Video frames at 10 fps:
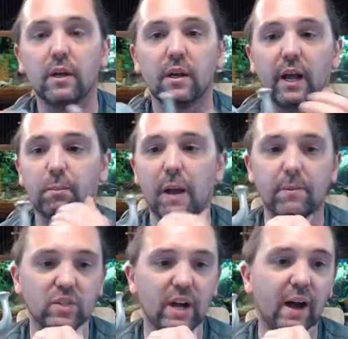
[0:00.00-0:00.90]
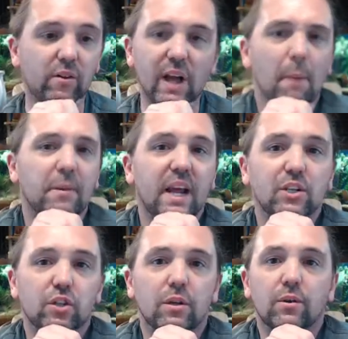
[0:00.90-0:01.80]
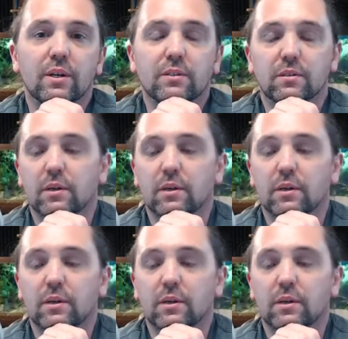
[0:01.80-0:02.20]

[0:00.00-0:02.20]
and paper towel, combination units,